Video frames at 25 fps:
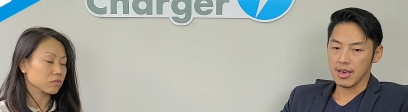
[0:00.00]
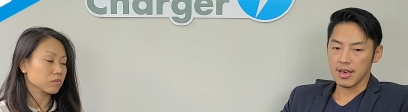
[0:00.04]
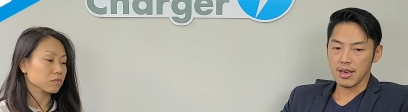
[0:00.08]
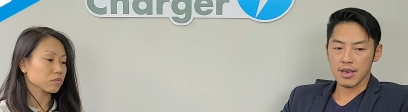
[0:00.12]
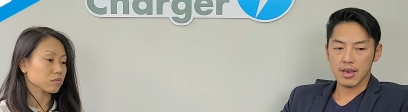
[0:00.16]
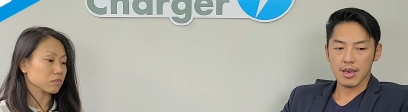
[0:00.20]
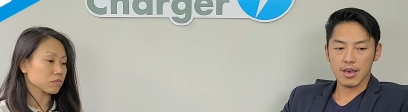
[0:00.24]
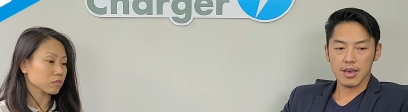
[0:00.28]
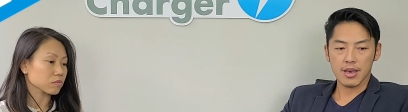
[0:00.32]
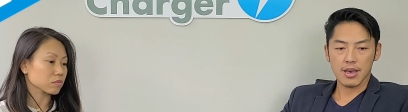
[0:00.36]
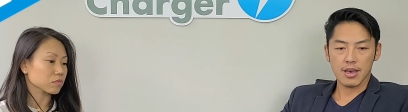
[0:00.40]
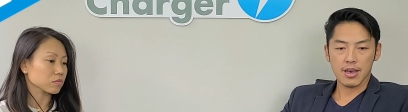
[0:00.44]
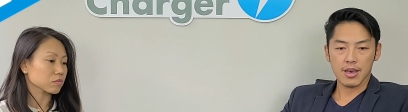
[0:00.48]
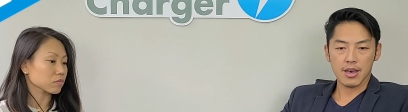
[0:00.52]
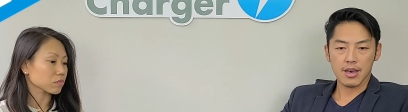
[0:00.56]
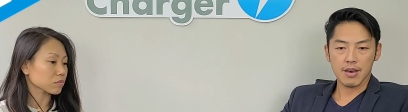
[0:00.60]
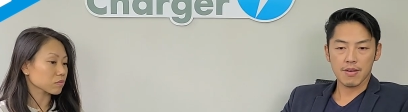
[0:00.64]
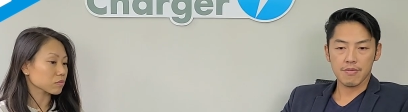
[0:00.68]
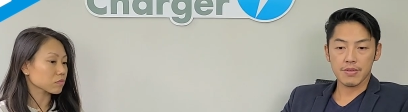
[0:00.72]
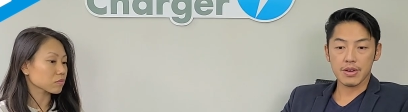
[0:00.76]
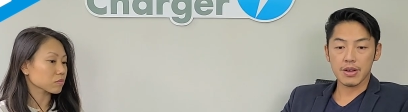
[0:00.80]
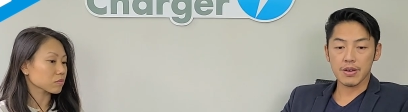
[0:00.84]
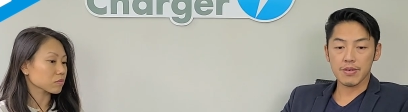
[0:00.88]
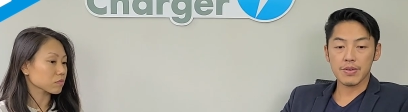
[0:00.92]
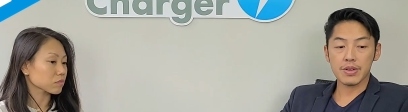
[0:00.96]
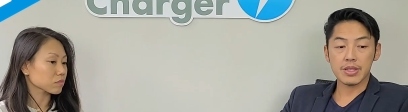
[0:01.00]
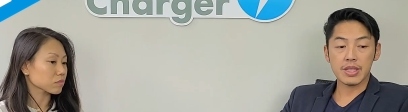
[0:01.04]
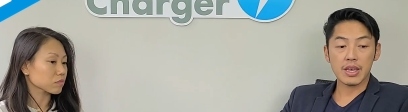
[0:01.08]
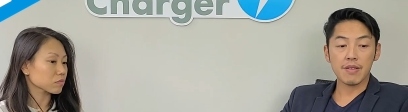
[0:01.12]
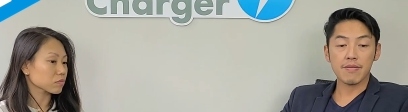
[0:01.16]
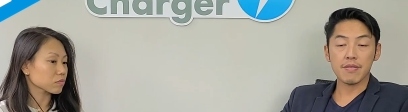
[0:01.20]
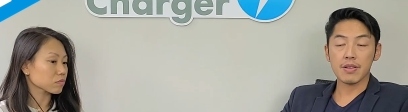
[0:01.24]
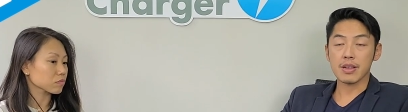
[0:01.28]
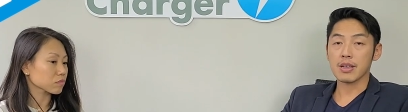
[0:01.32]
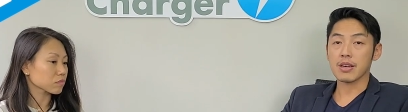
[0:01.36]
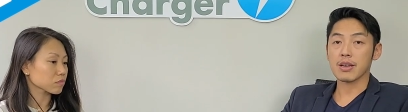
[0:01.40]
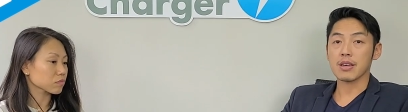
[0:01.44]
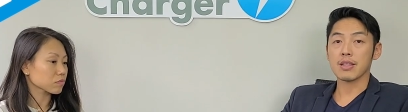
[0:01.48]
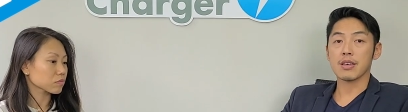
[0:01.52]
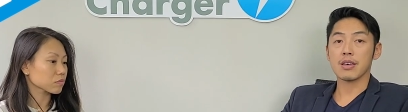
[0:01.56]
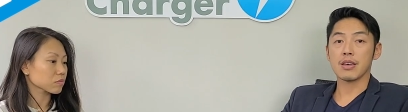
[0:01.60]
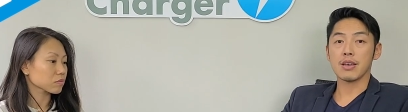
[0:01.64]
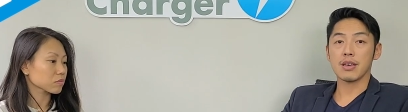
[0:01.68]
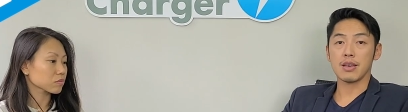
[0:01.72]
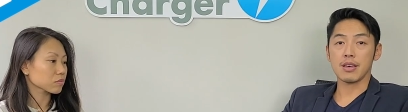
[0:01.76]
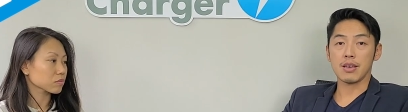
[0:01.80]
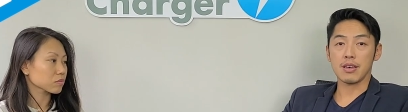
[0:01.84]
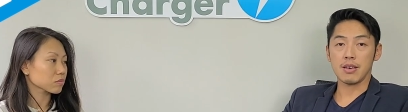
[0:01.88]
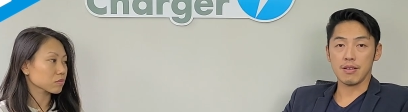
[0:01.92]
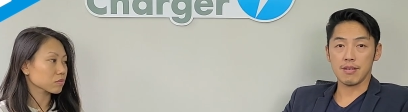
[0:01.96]
Speaker 1: Uh, we're, we're definitely going
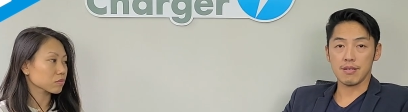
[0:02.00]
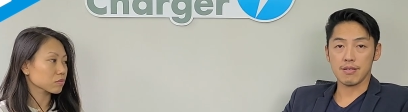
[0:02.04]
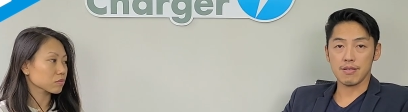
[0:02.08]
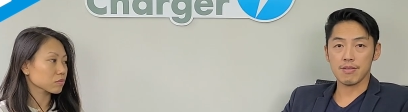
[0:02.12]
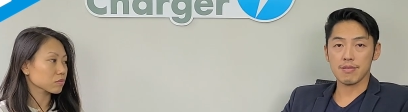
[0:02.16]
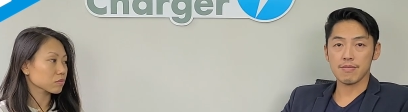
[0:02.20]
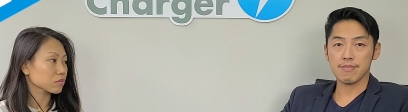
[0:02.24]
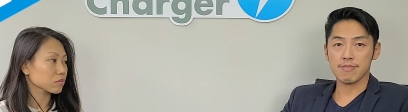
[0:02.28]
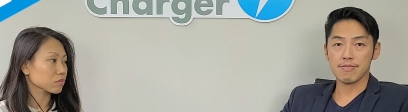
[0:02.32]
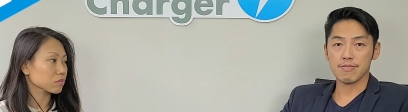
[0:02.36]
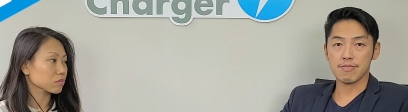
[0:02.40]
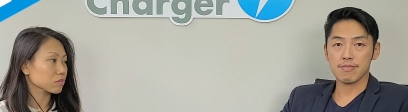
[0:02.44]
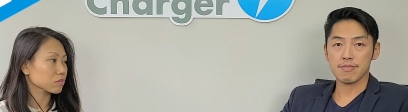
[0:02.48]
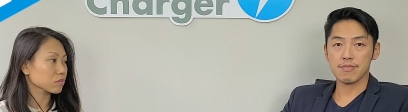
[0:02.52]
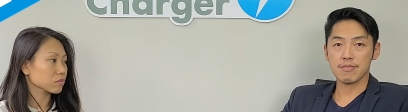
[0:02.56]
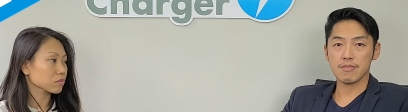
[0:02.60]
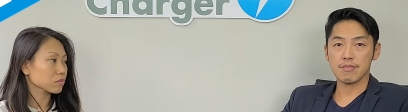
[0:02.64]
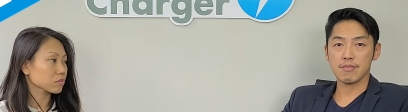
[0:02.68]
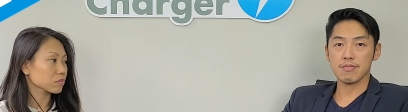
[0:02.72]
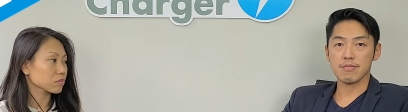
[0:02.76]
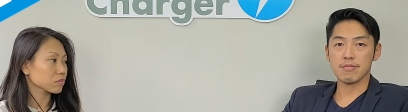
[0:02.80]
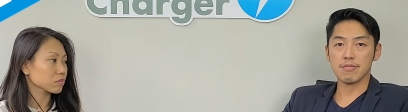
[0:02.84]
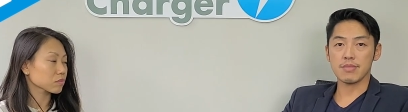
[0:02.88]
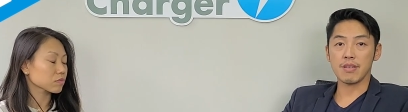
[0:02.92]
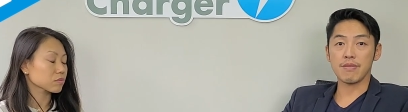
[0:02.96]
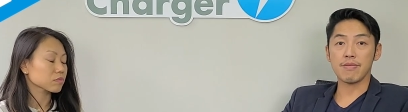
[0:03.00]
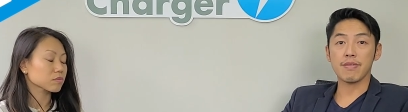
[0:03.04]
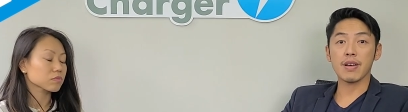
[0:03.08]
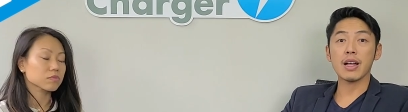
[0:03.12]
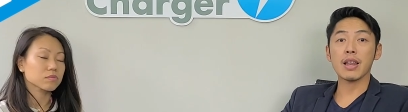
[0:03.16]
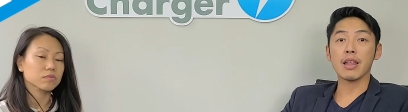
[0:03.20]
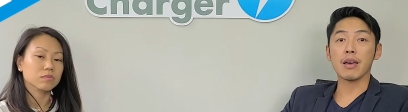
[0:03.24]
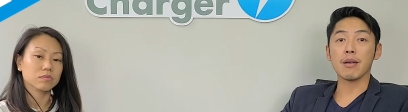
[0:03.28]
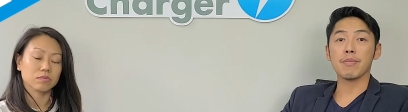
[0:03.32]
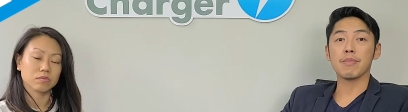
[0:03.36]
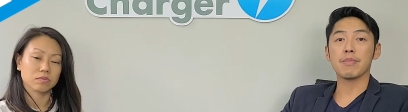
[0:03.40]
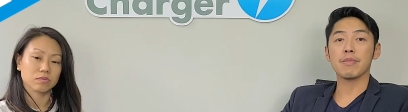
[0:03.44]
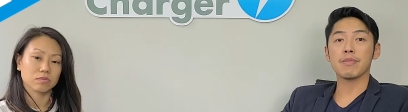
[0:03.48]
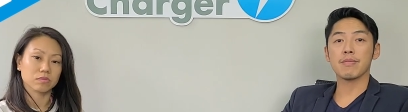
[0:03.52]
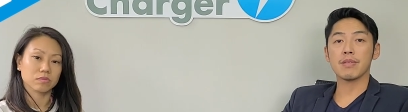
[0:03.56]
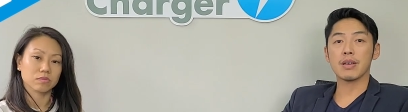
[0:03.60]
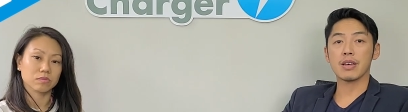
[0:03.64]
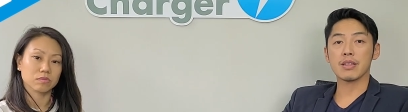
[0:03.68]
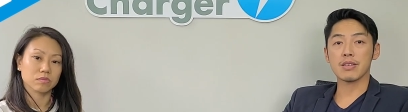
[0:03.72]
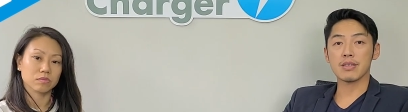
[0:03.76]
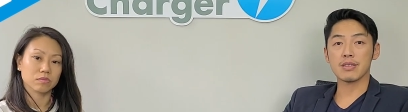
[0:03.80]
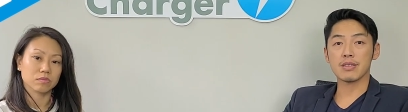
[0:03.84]
to develop and